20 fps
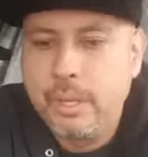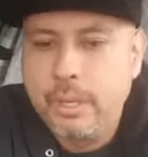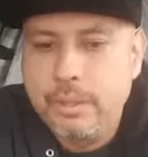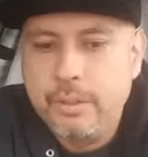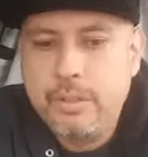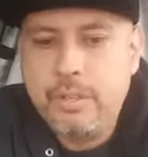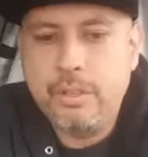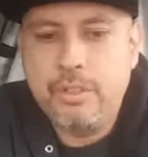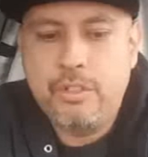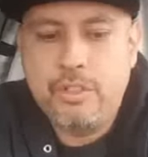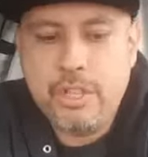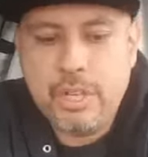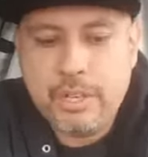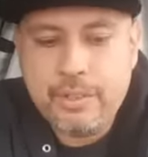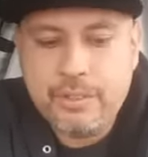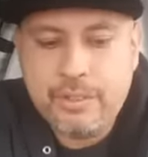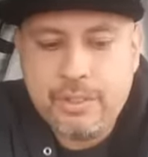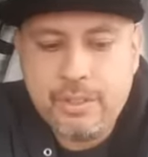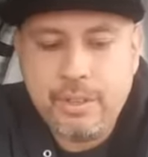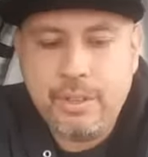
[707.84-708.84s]
to
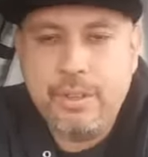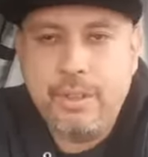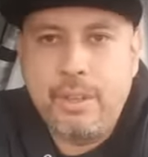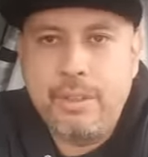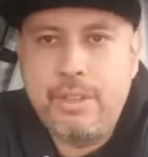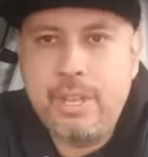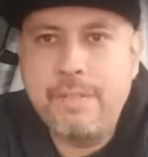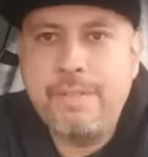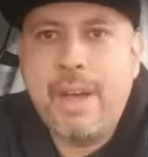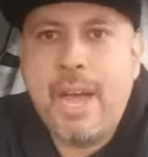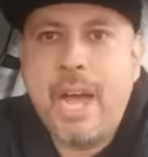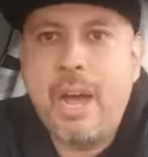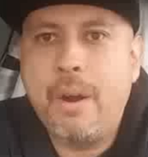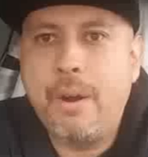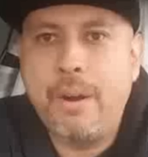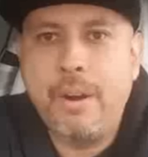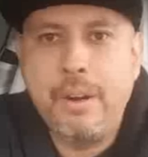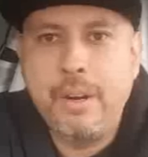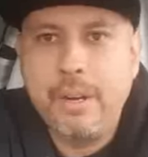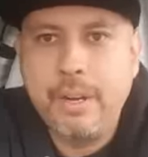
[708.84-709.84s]
just
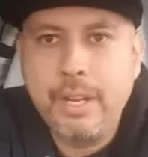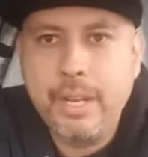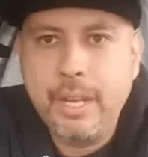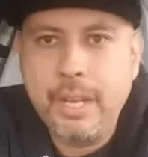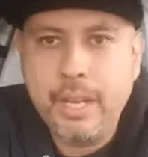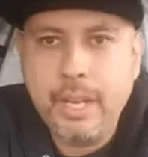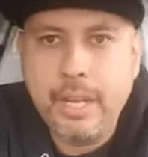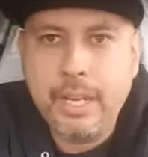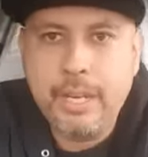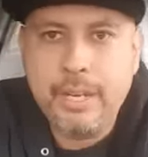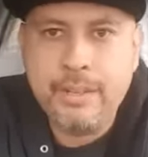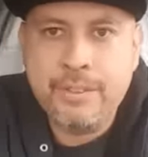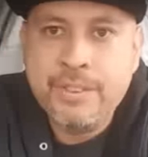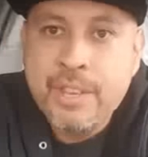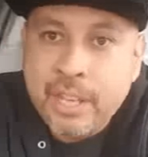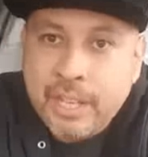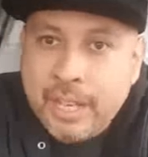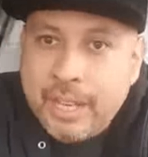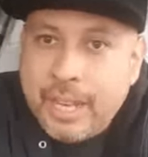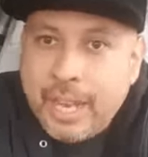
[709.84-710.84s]
devour in his
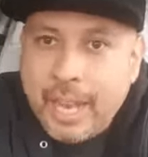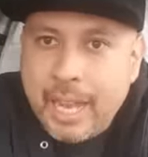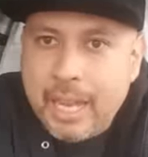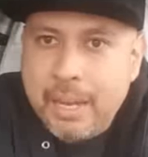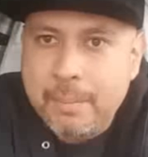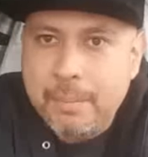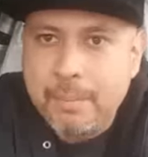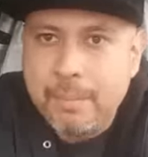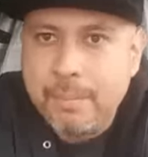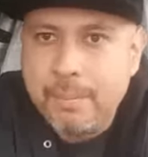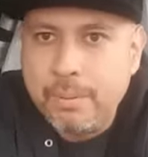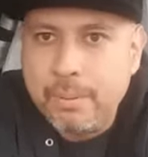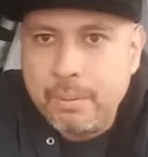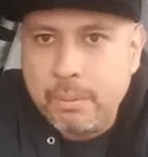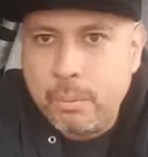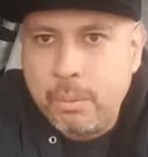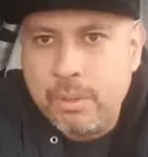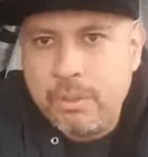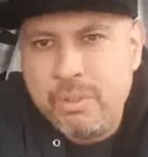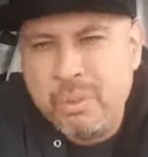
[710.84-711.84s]
second game,
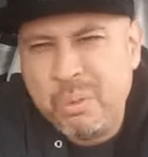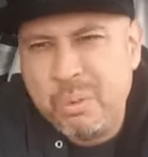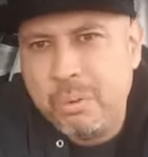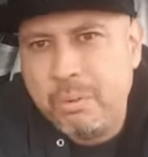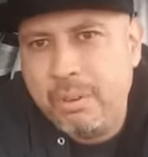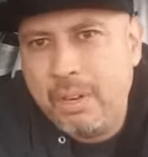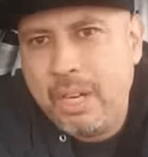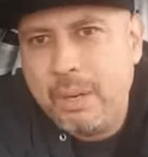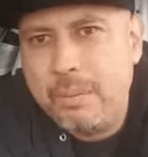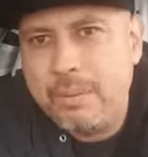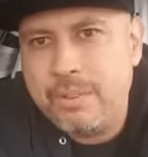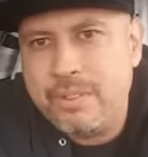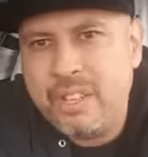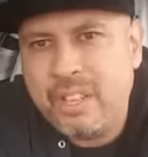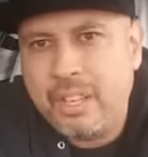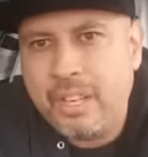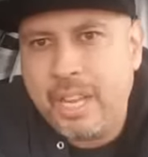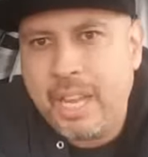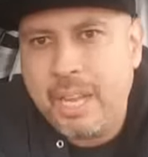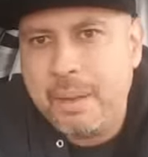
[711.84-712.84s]
which well, really was the
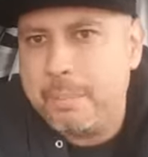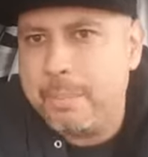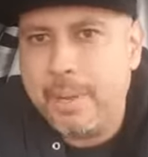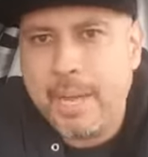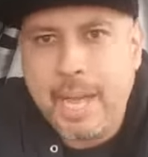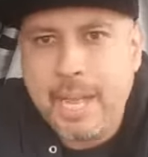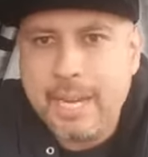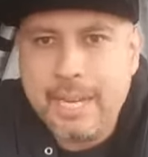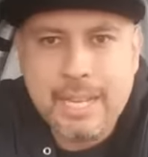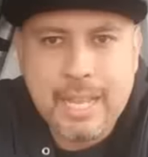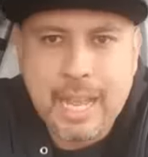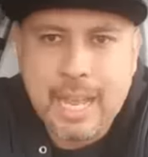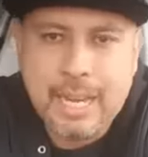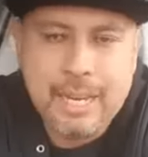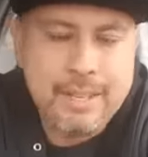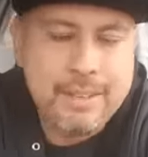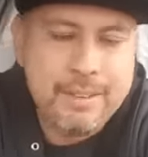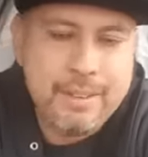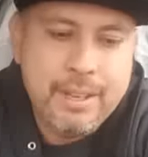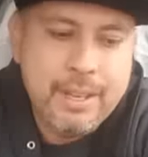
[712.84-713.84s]
second game, but I didn't I
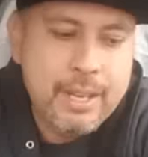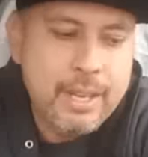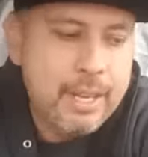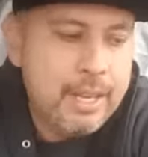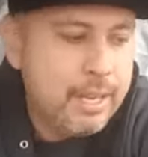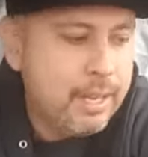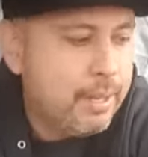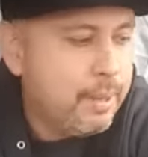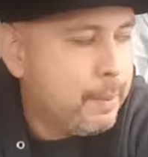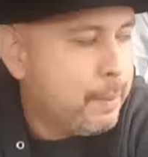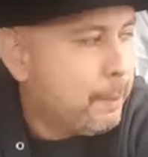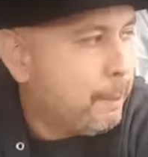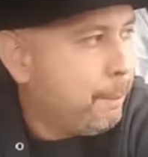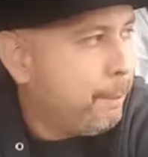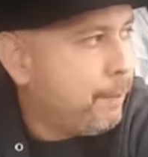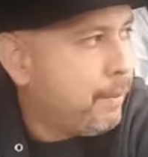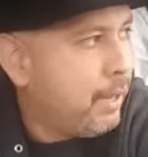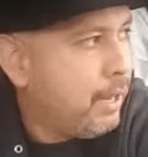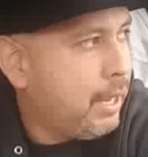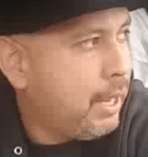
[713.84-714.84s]
didn't.
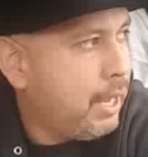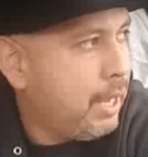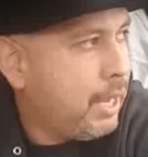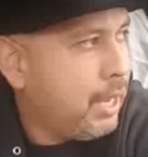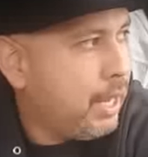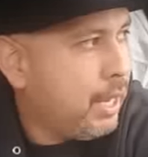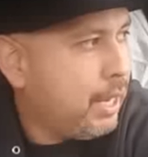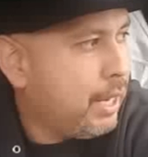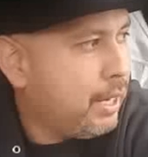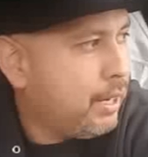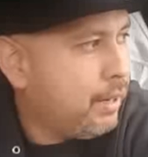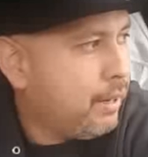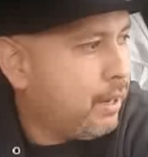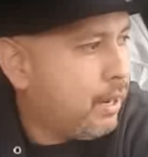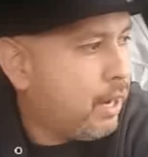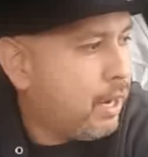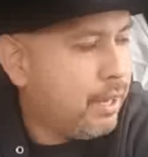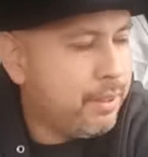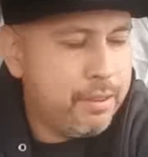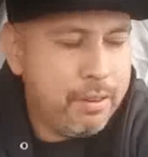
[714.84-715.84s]
And
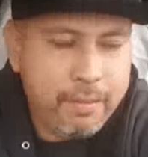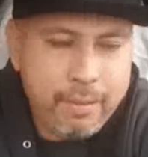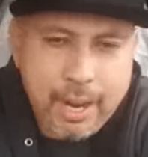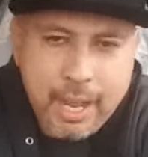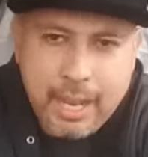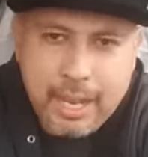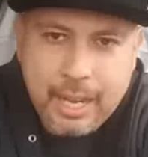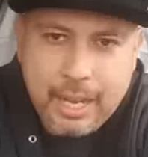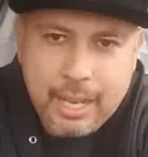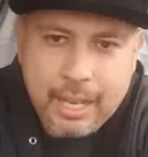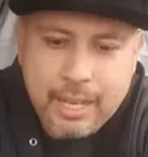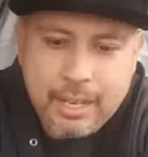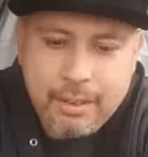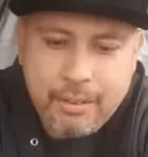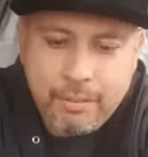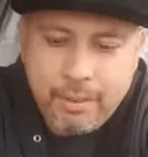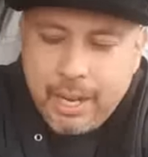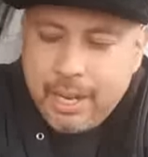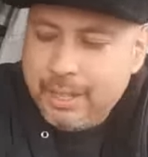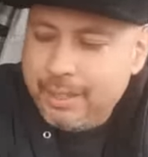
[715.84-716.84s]
on the right
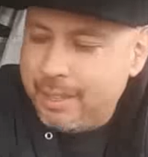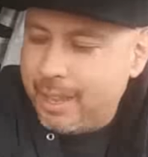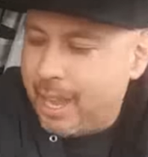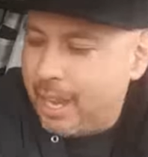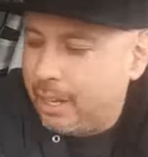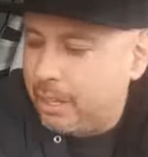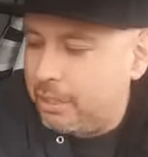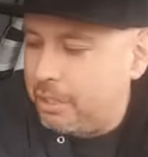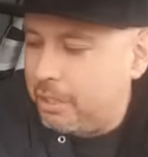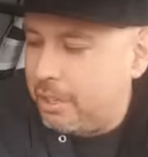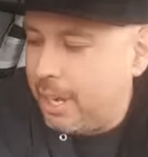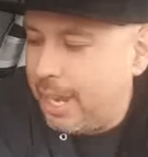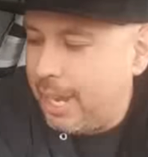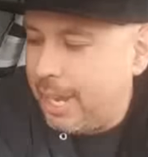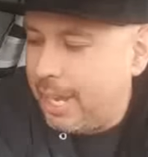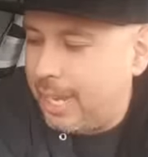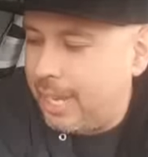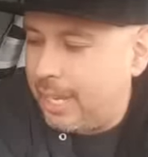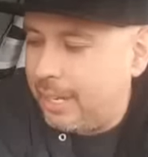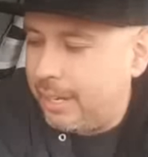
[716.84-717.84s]
end, right tackle, you
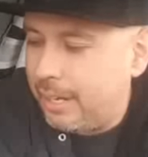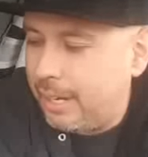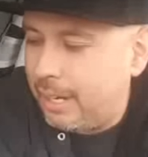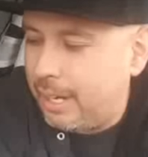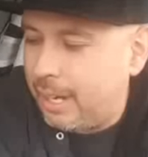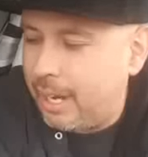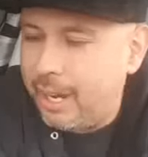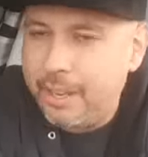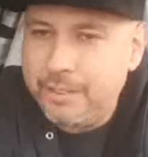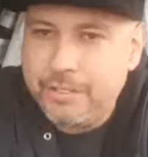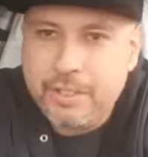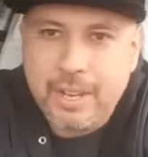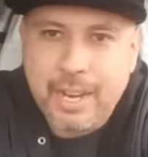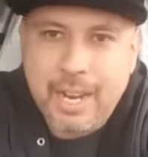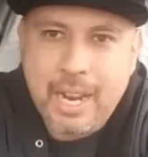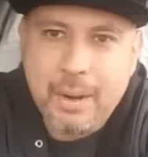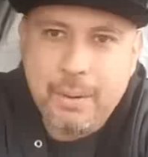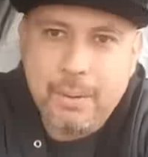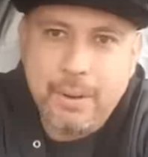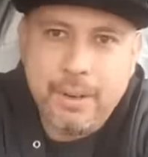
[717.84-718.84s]
had uh, Austin
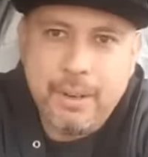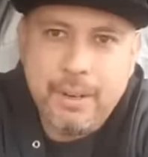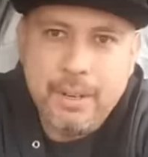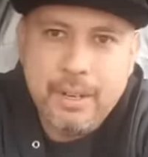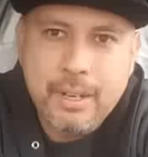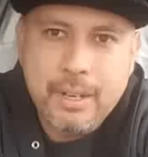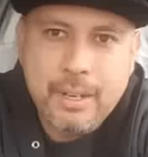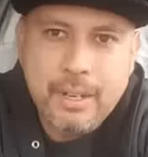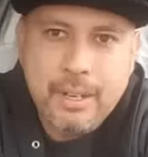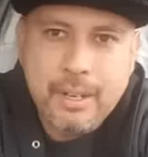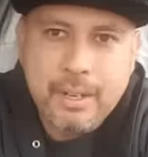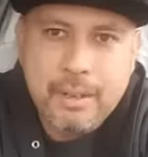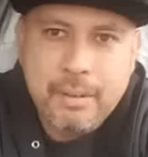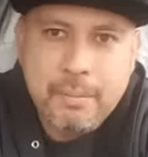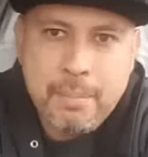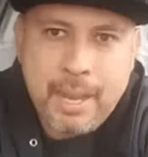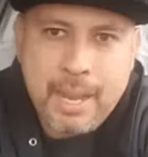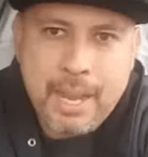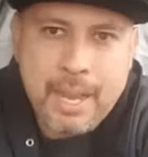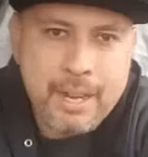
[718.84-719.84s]
Howard.
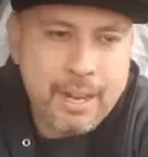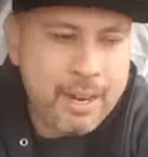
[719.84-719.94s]
Man,